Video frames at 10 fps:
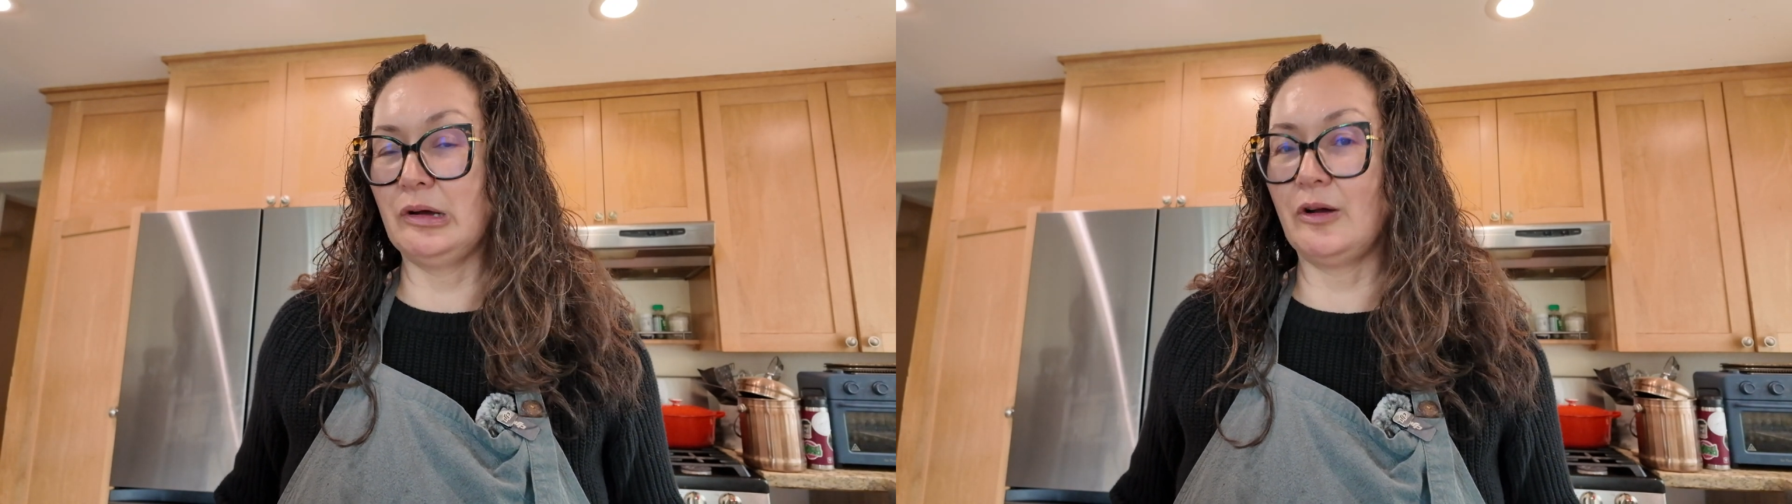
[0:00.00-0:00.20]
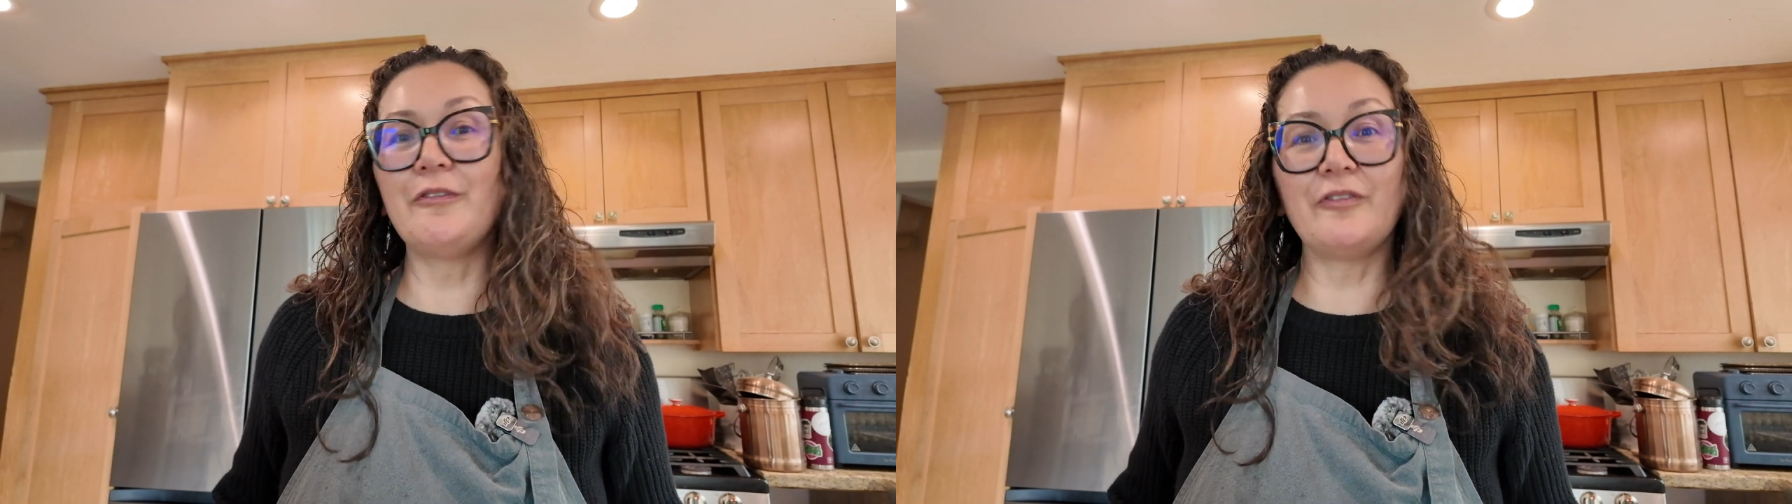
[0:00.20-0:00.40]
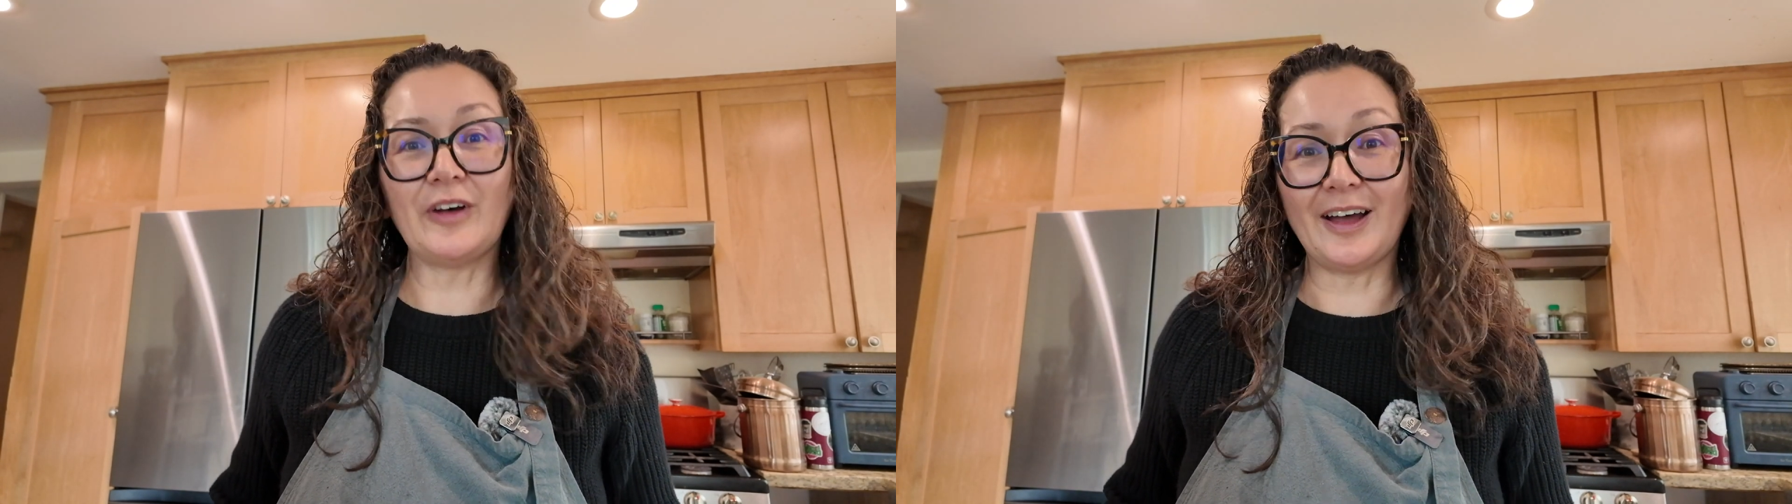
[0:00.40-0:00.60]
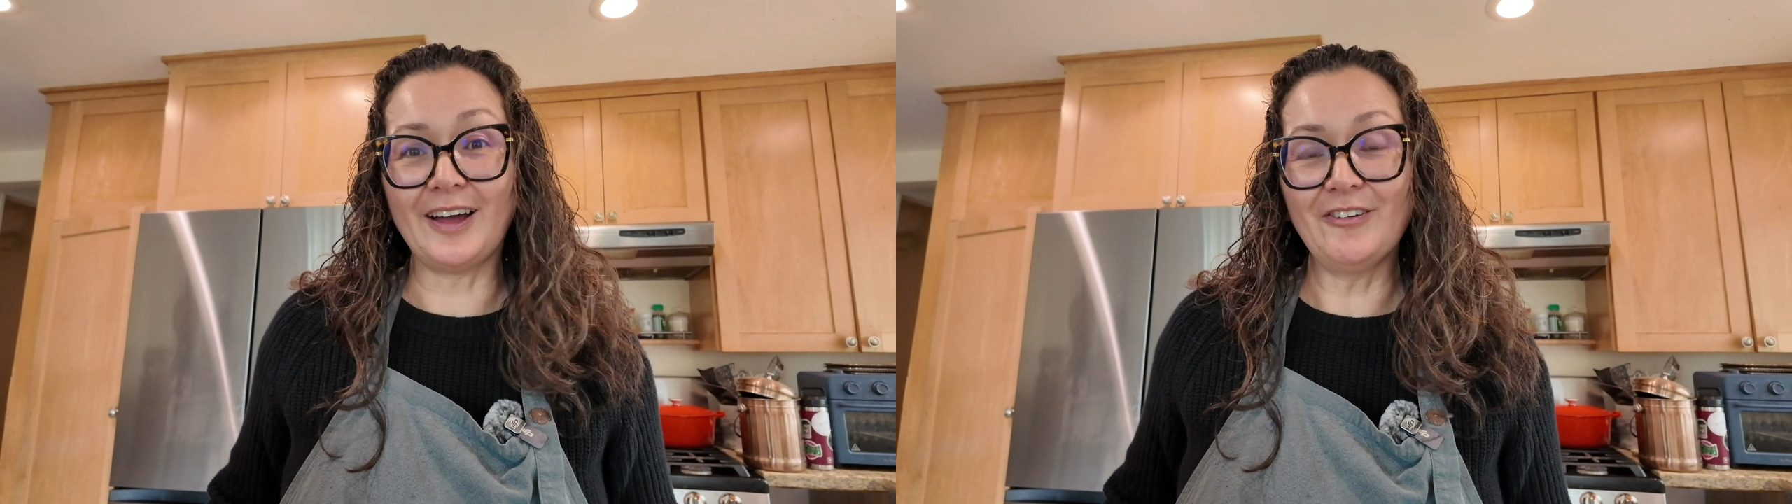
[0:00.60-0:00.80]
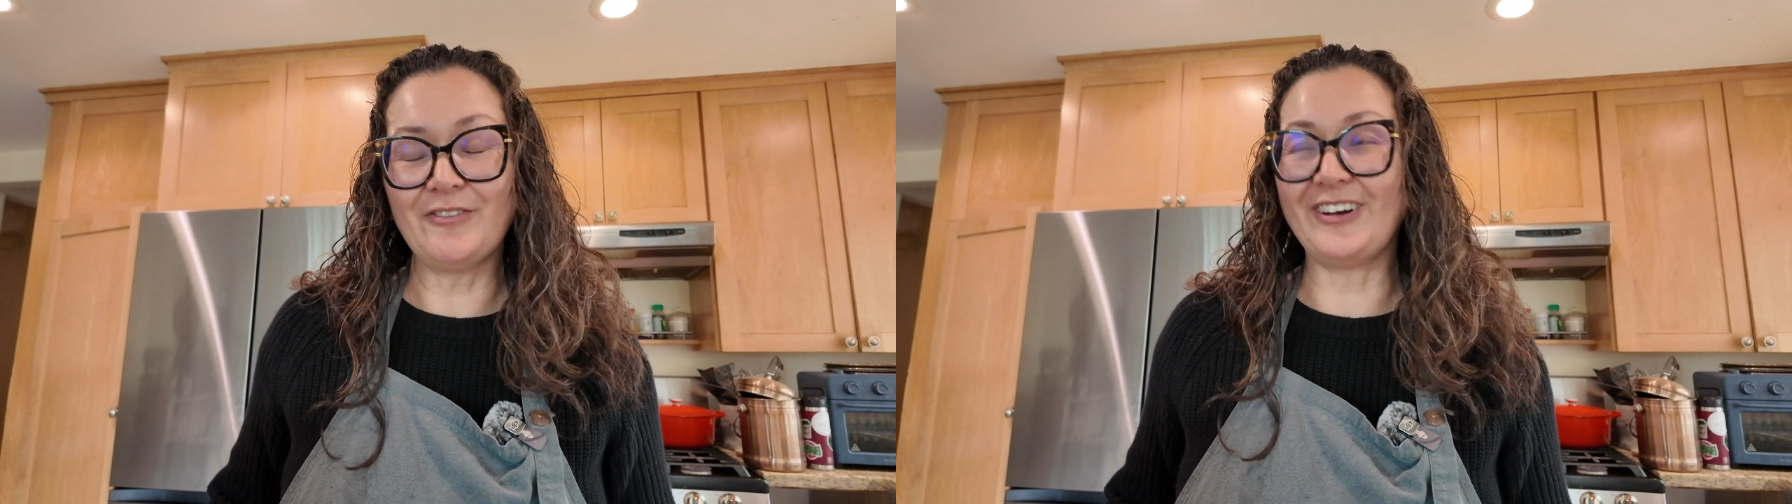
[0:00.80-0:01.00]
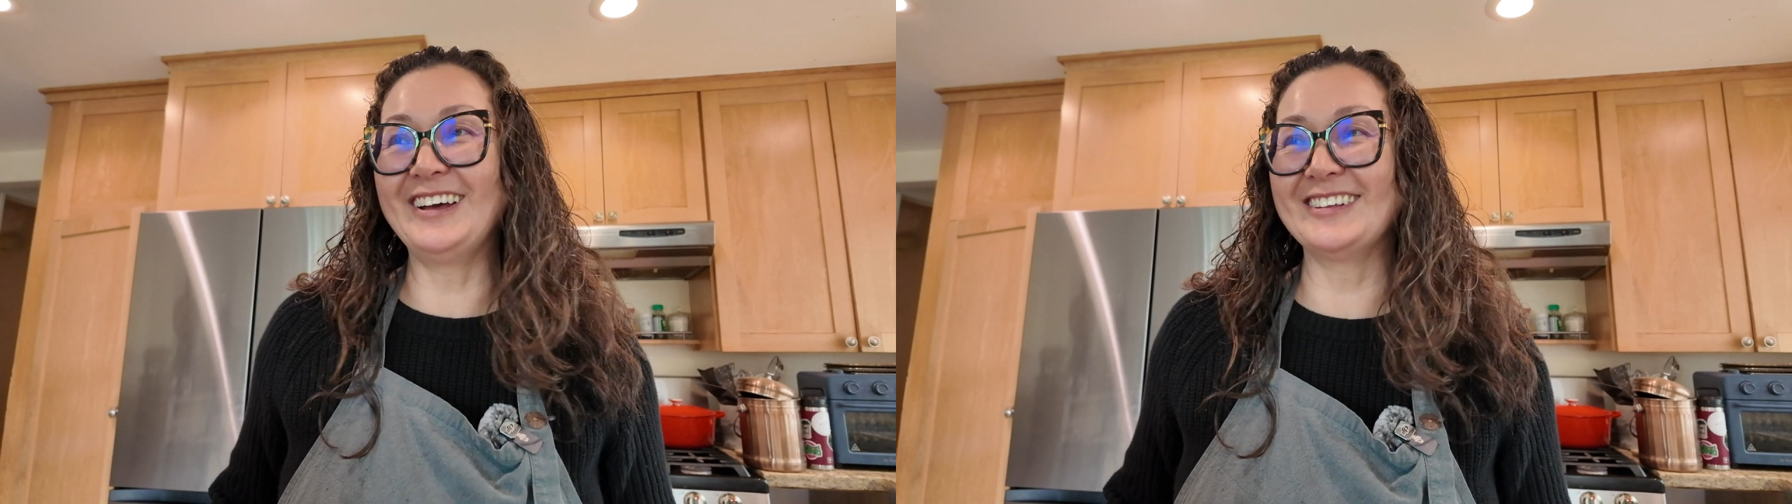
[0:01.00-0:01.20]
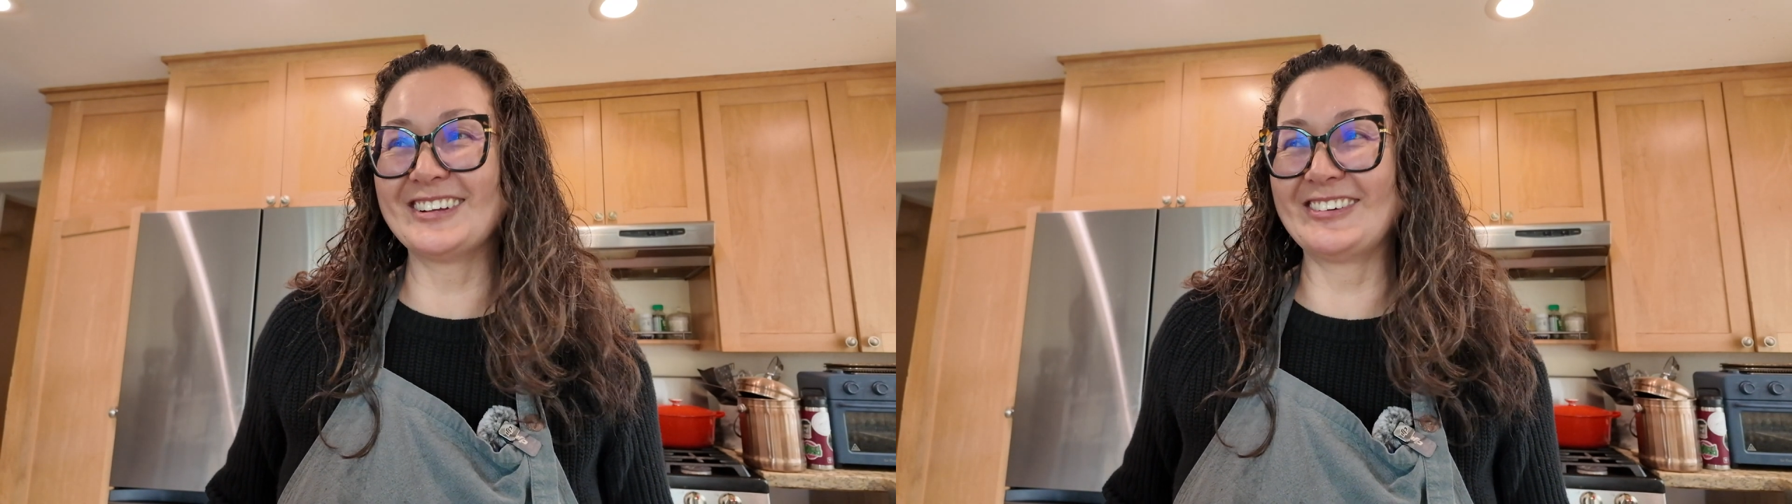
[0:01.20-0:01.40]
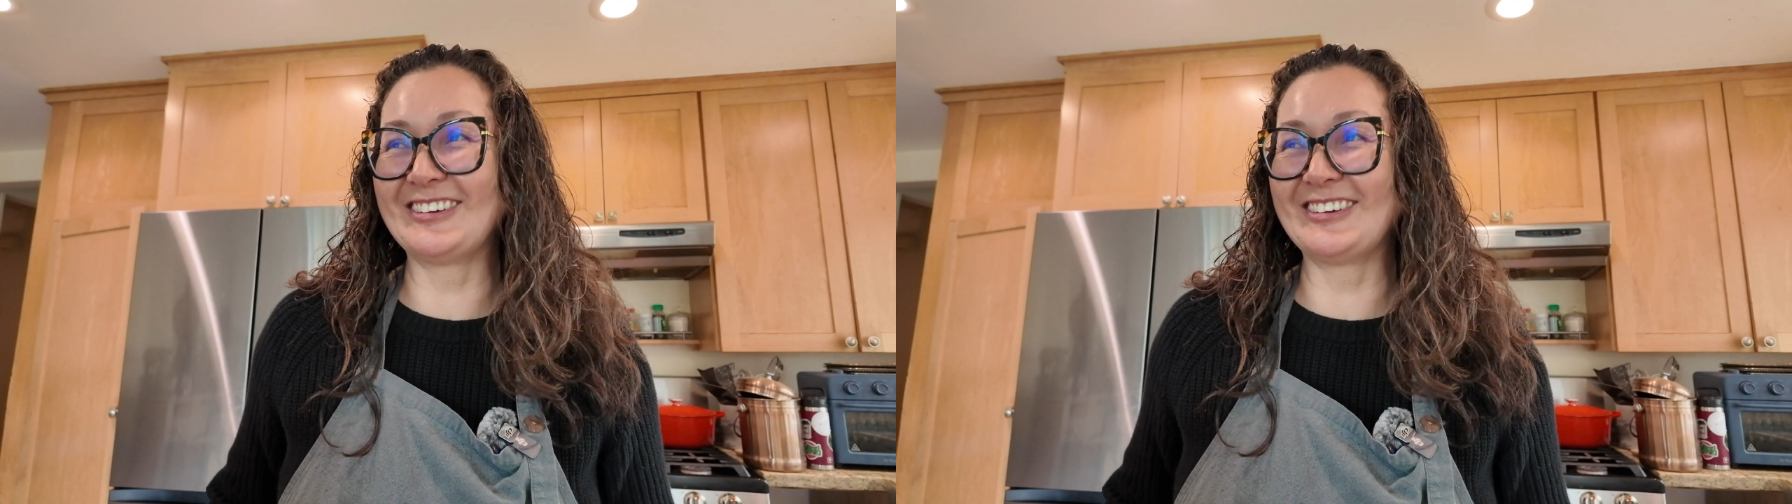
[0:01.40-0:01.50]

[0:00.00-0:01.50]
Pho. Pho is a